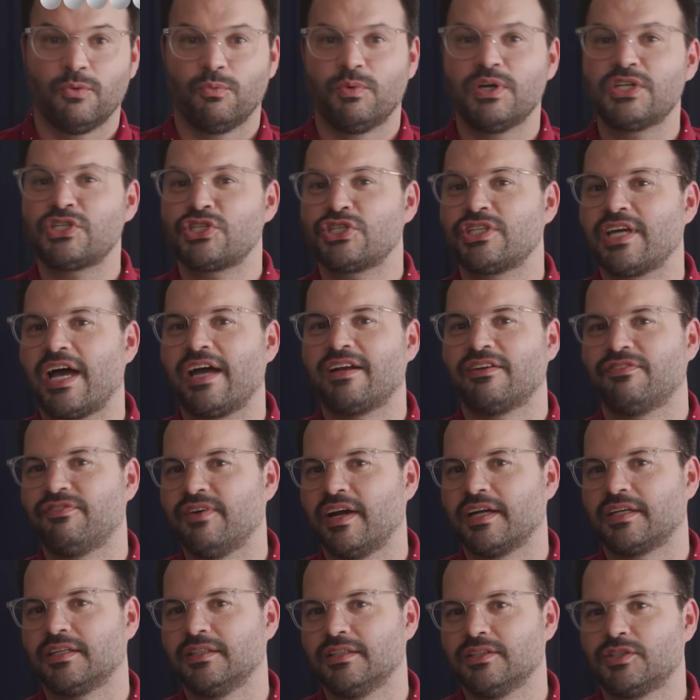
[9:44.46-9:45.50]
Which side
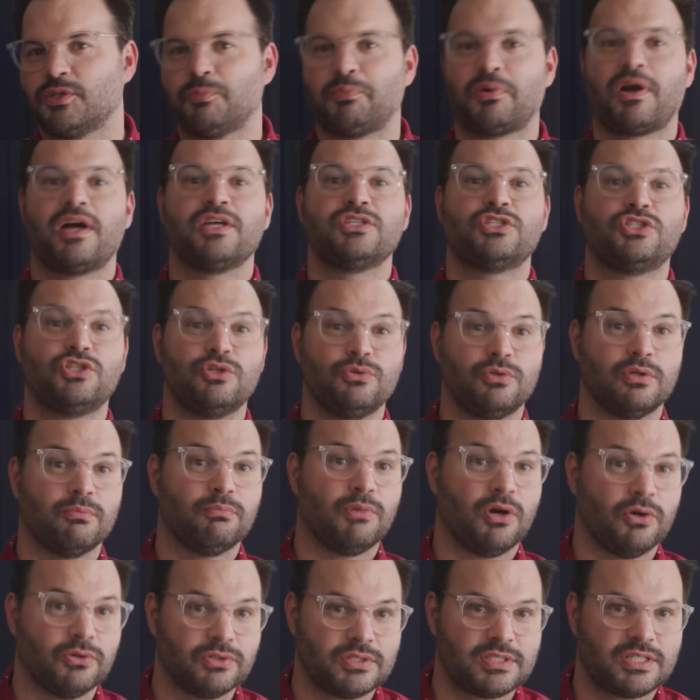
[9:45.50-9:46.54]
effect surprised you the
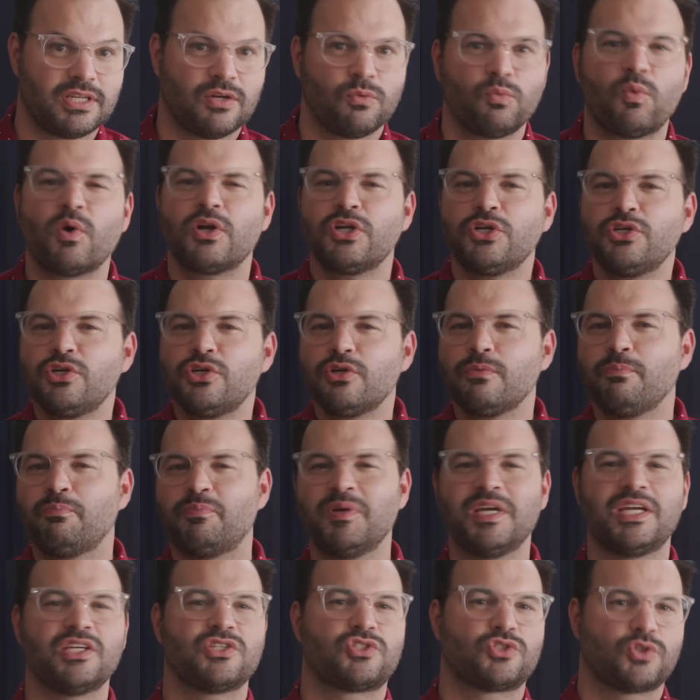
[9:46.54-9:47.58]
most? And what are your
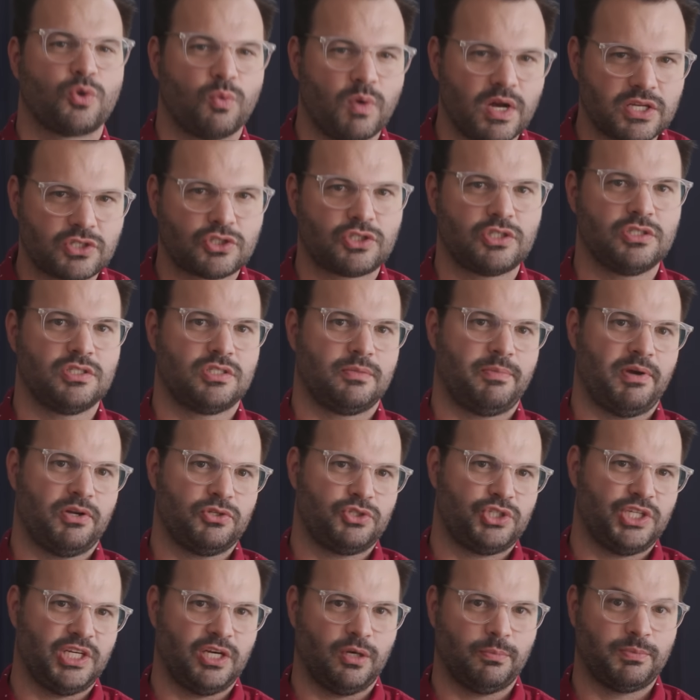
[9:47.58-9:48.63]
biggest questions about
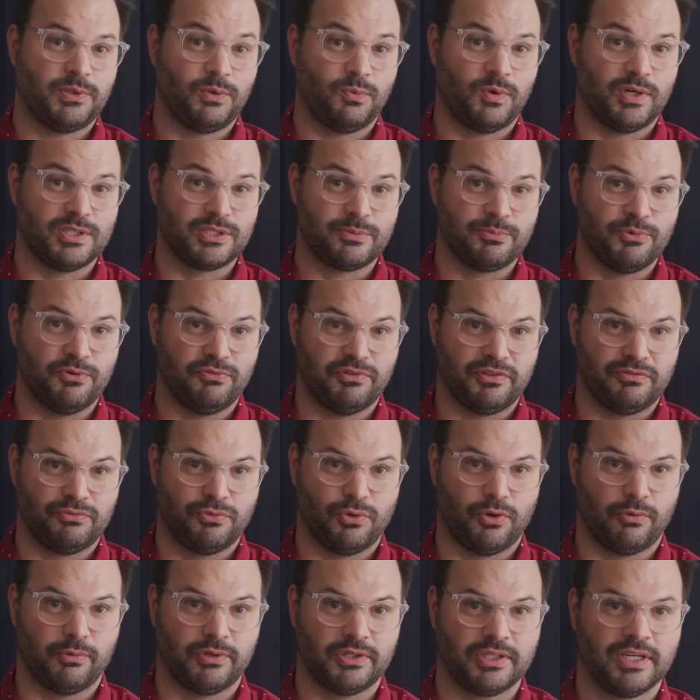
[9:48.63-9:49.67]
G L P one s moving
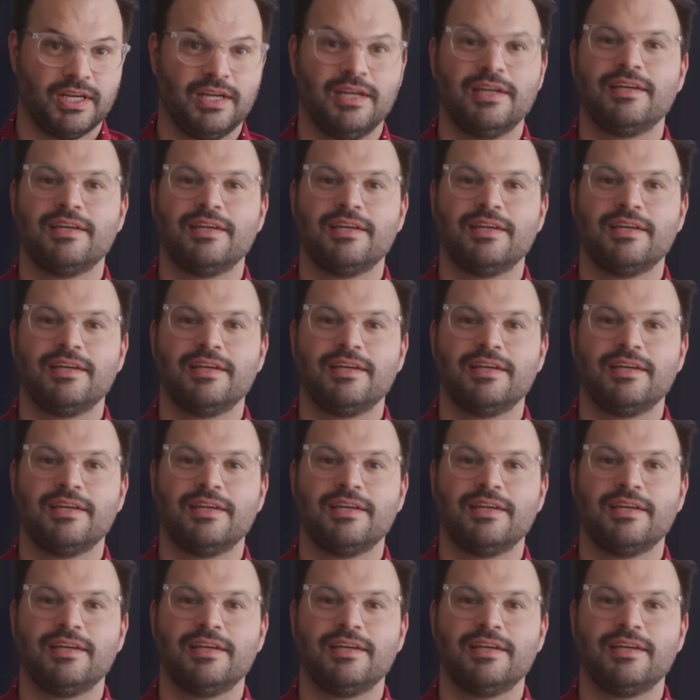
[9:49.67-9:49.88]
forward?